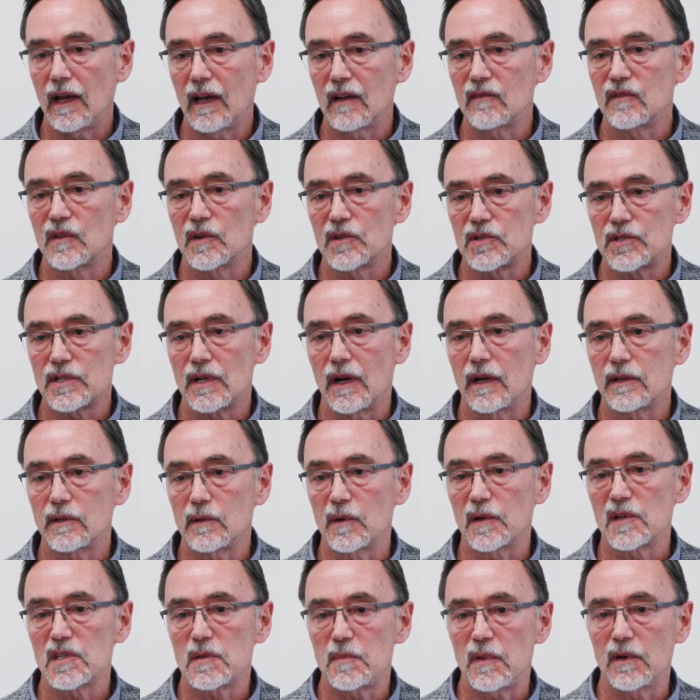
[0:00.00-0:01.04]
adverse
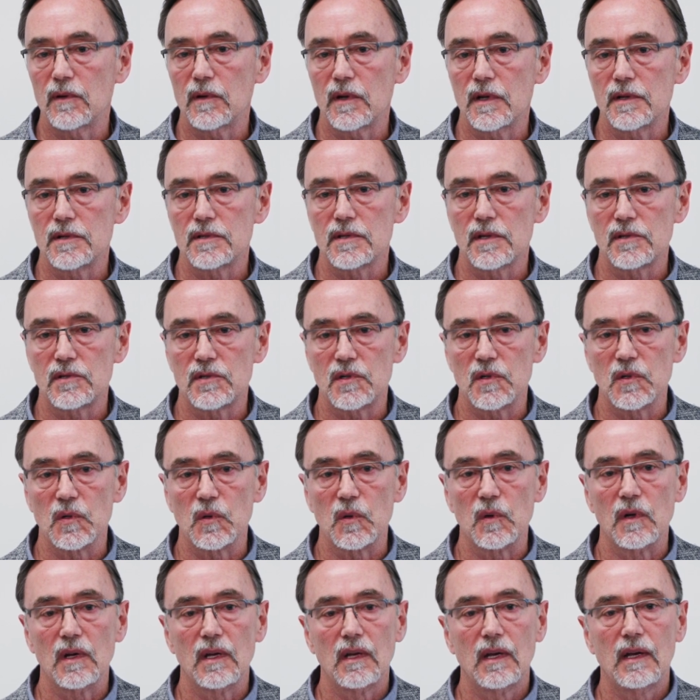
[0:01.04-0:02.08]
childhood experiences
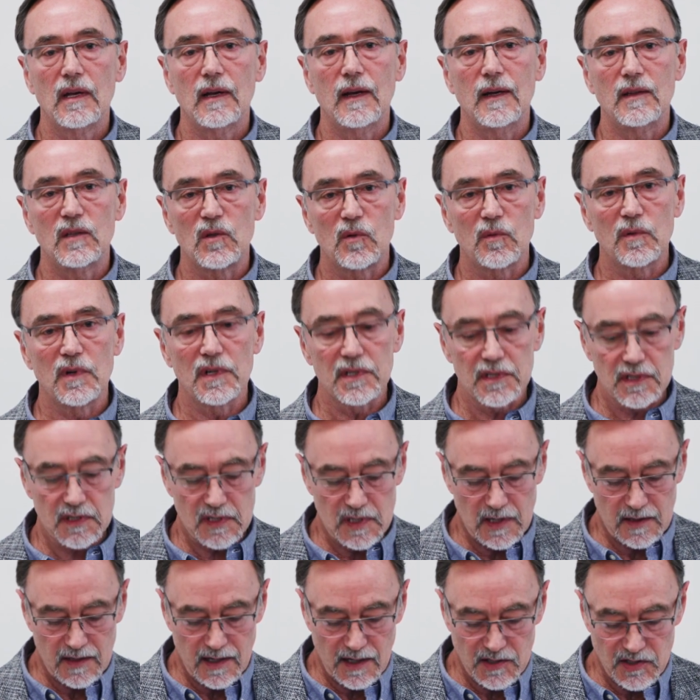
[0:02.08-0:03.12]
do and the
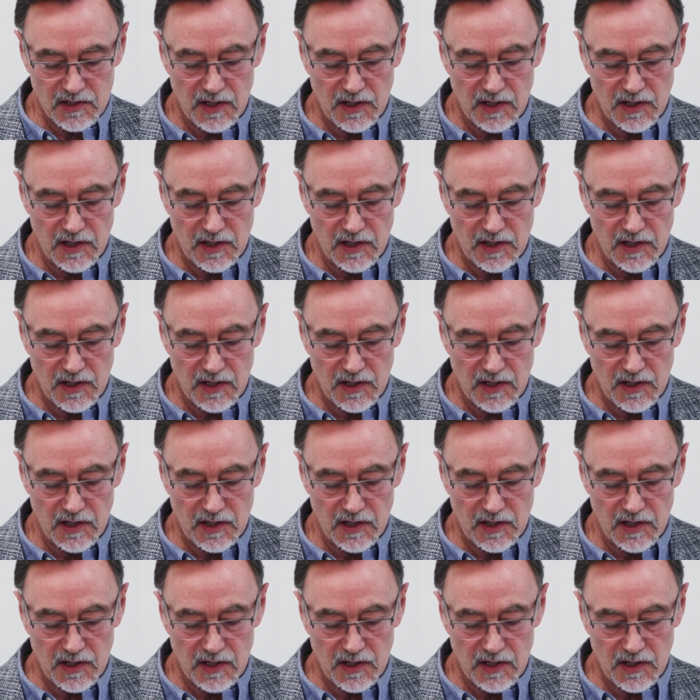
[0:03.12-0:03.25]
risks that they